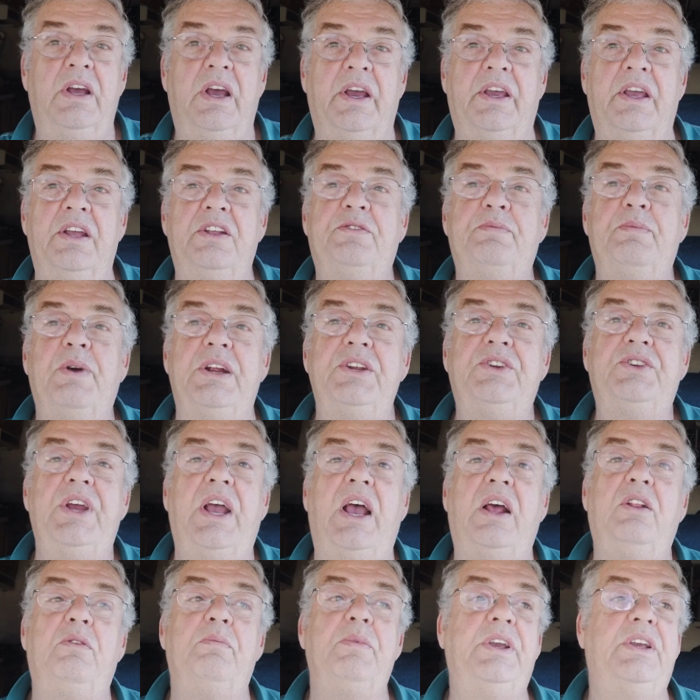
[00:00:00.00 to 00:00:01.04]
against my
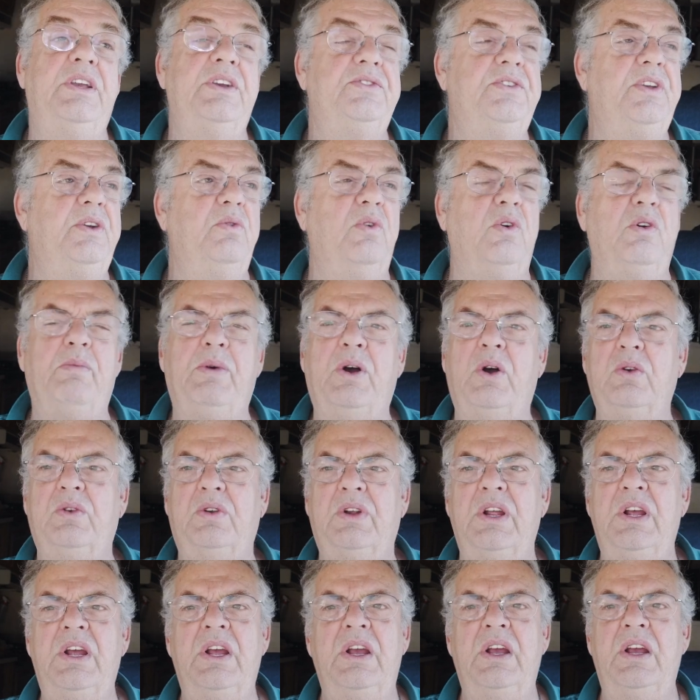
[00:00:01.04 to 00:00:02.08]
channel, because they were
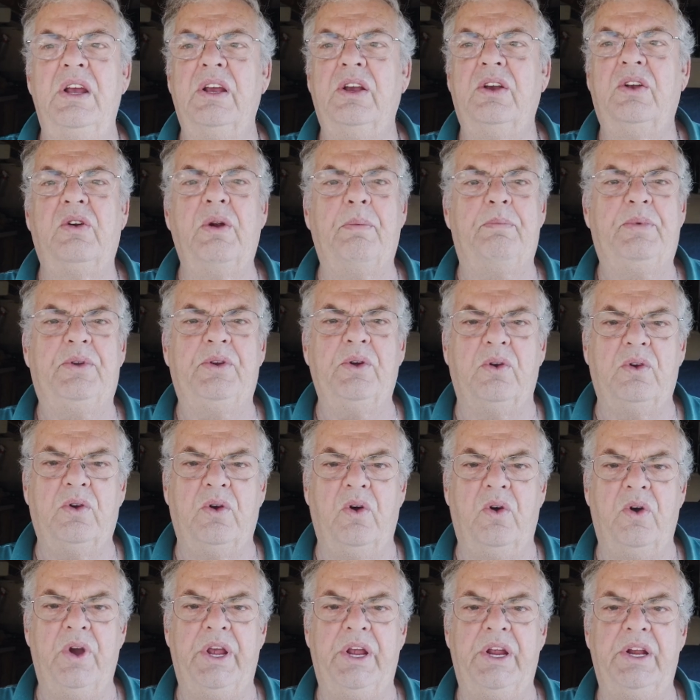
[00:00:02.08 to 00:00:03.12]
about crypto
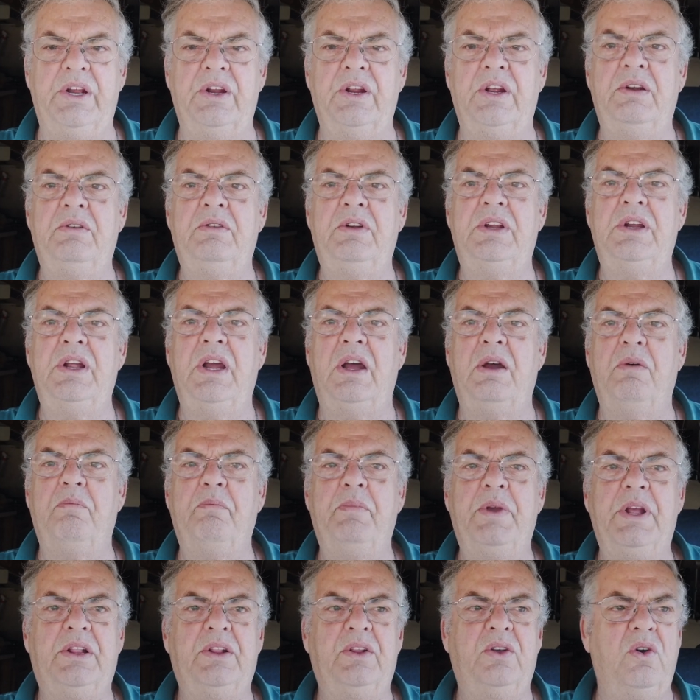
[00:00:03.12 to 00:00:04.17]
coin and
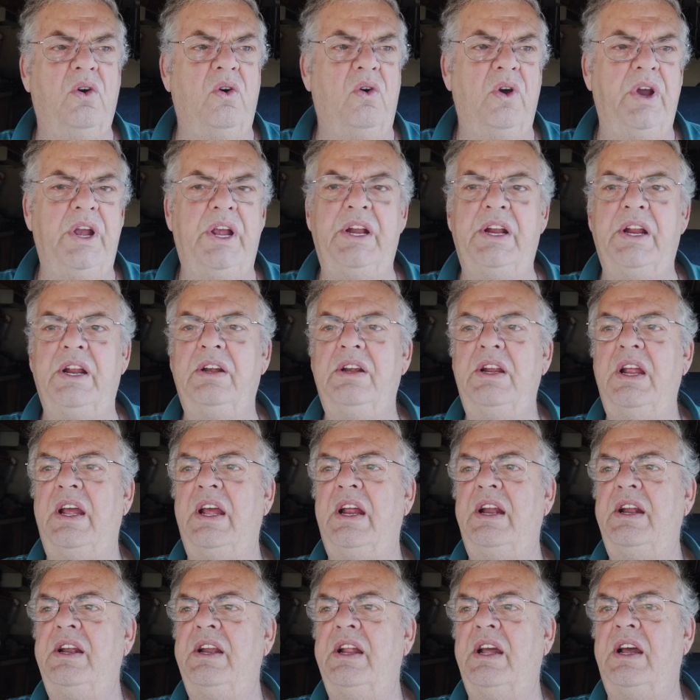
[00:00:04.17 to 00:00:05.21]
Bitcoin and
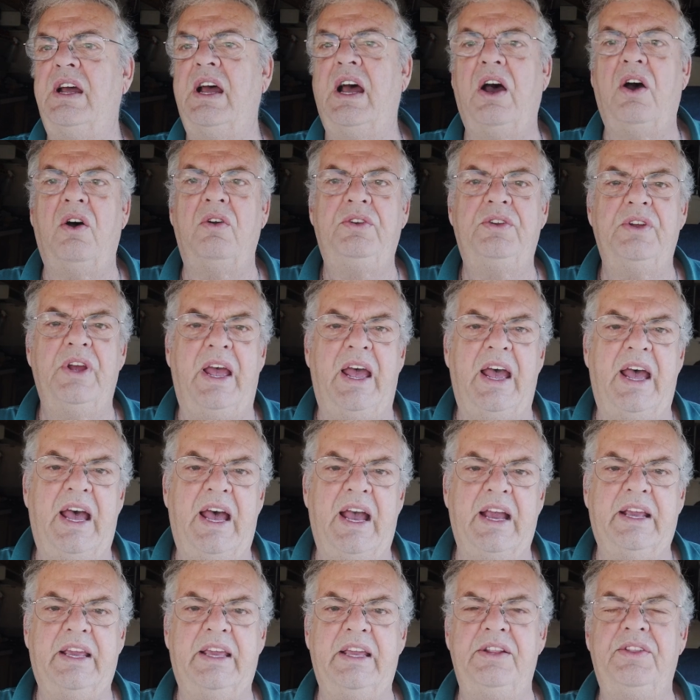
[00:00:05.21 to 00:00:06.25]
how to
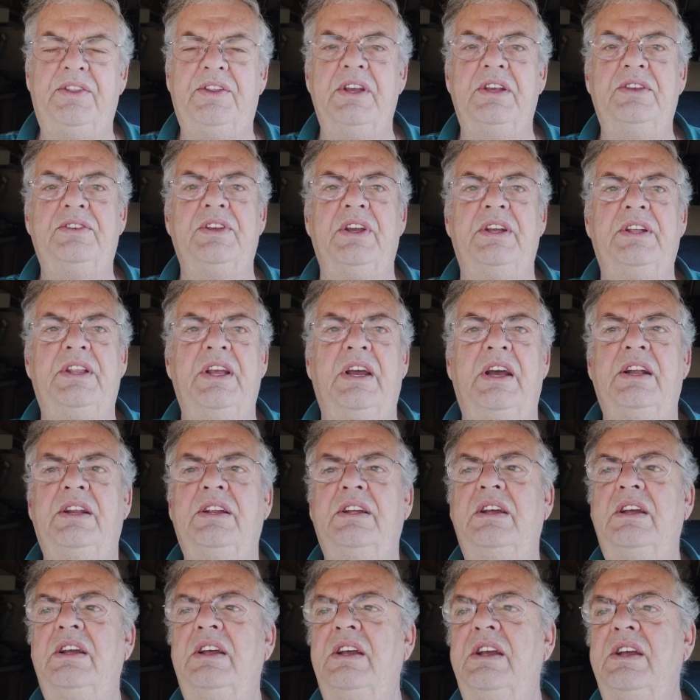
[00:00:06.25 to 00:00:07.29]
hack and things like that.
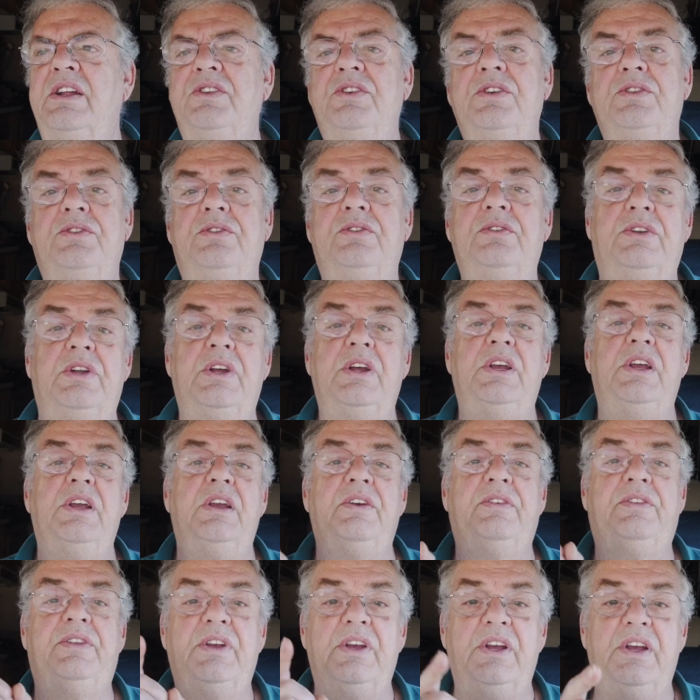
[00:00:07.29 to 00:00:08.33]
Just
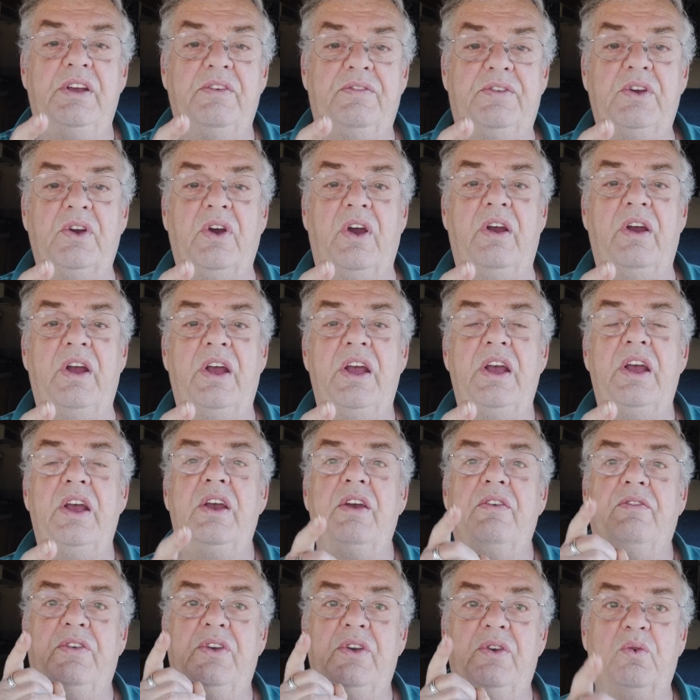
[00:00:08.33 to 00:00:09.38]
if you
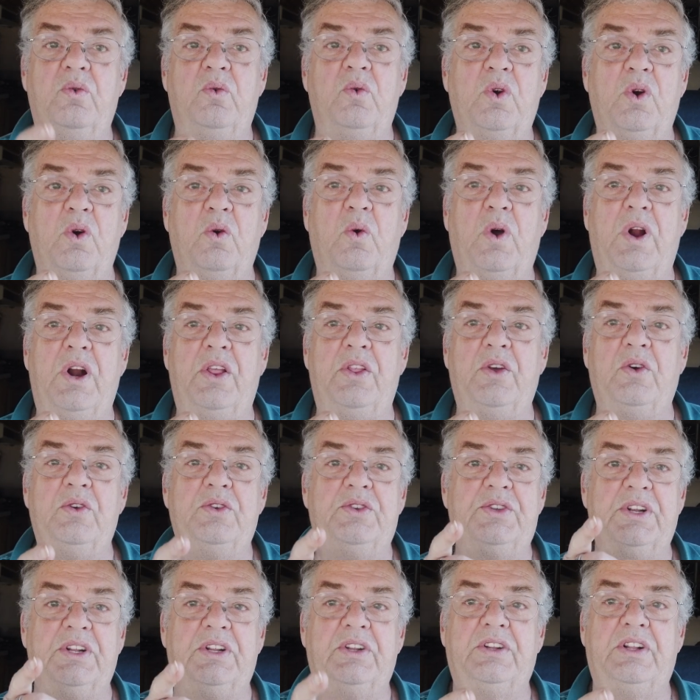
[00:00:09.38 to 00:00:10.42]
were one of
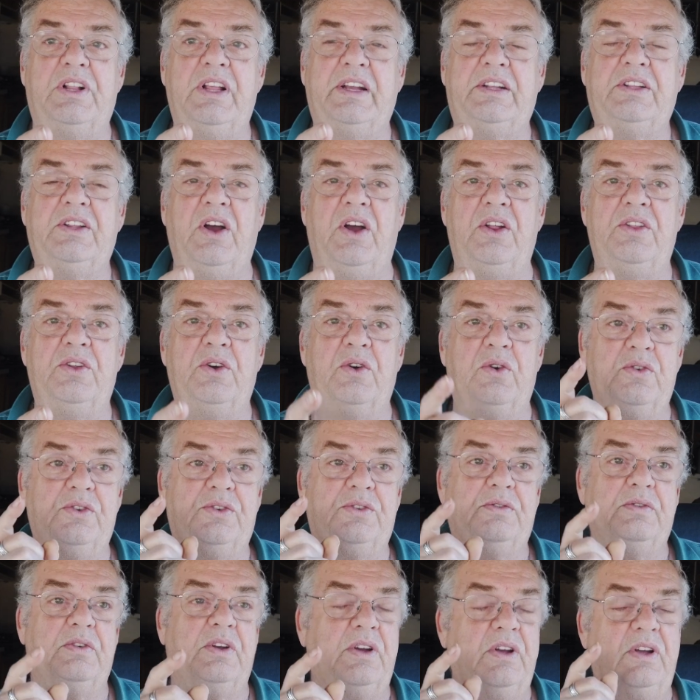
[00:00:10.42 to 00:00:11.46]
those that clicked on
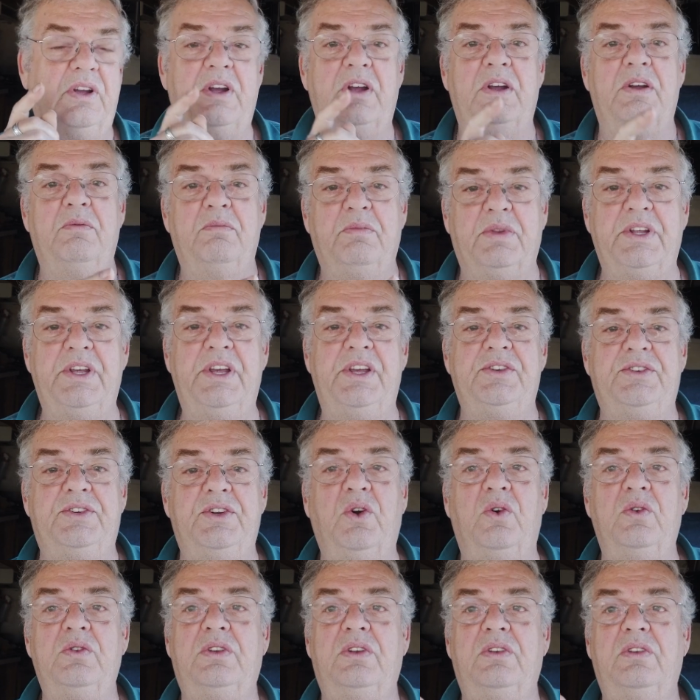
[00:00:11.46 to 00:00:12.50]
those, please
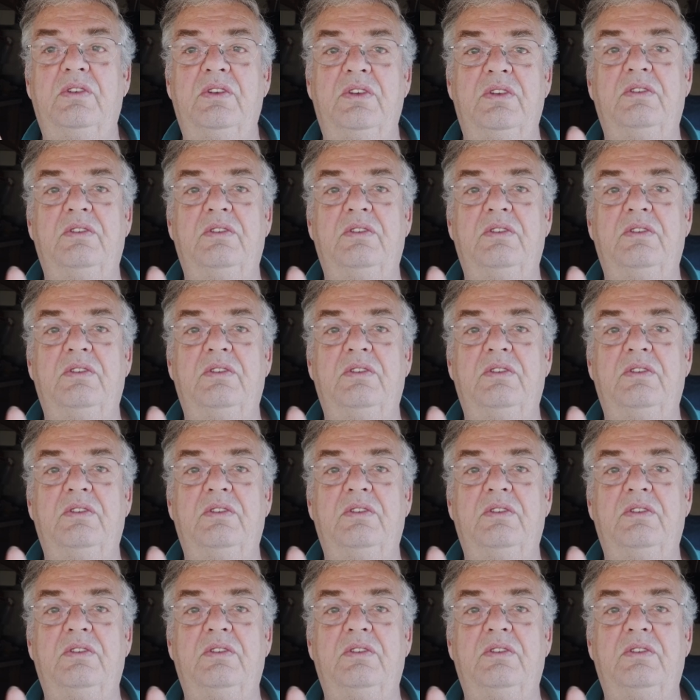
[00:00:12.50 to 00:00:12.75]
don't